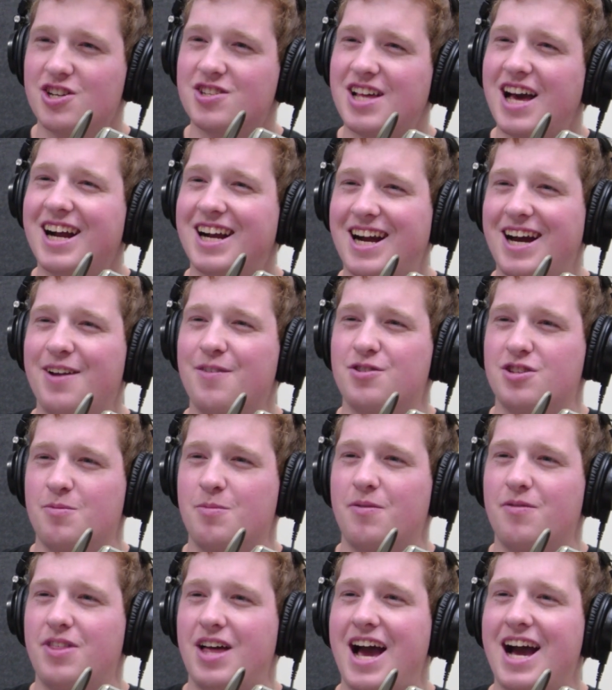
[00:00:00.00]
Is that kind of
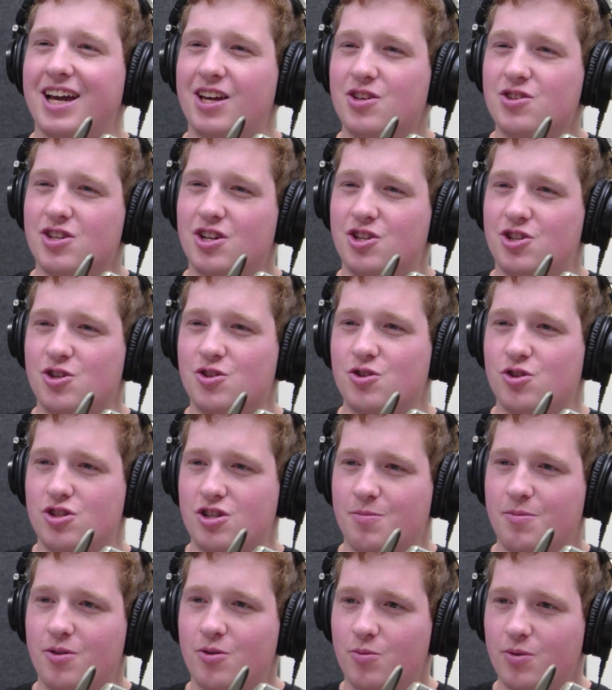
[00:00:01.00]
some of the accusations or
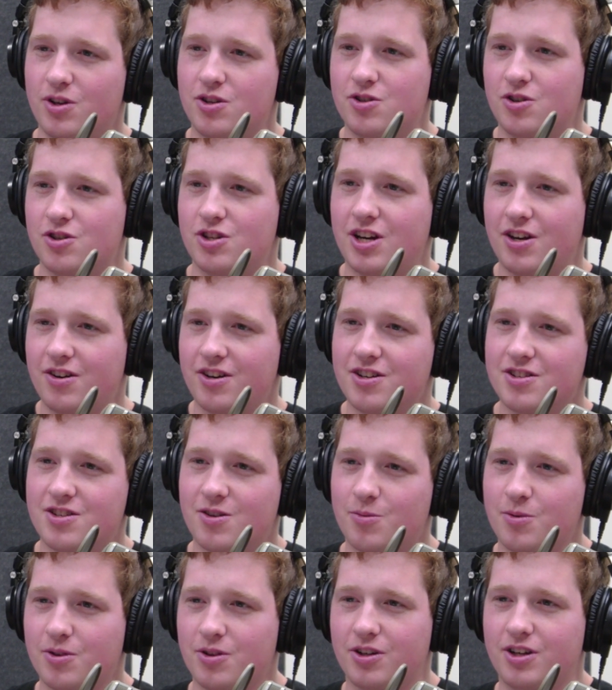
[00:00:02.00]
some of the research areas
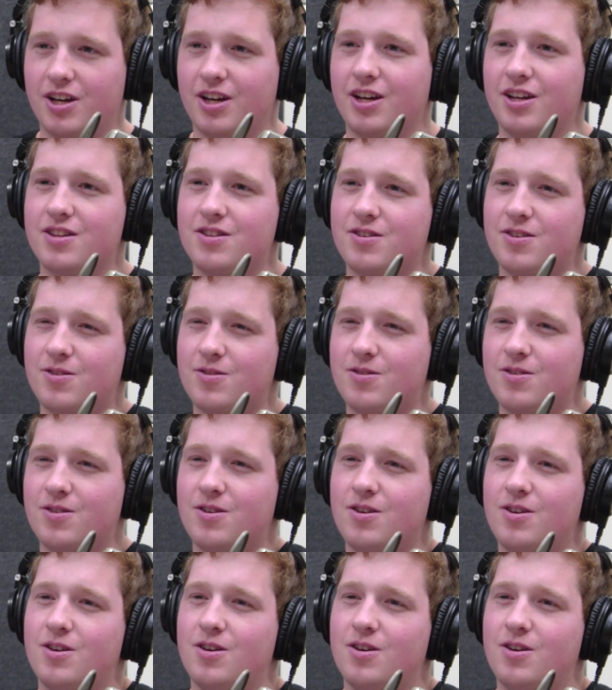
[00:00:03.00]
that we're looking into?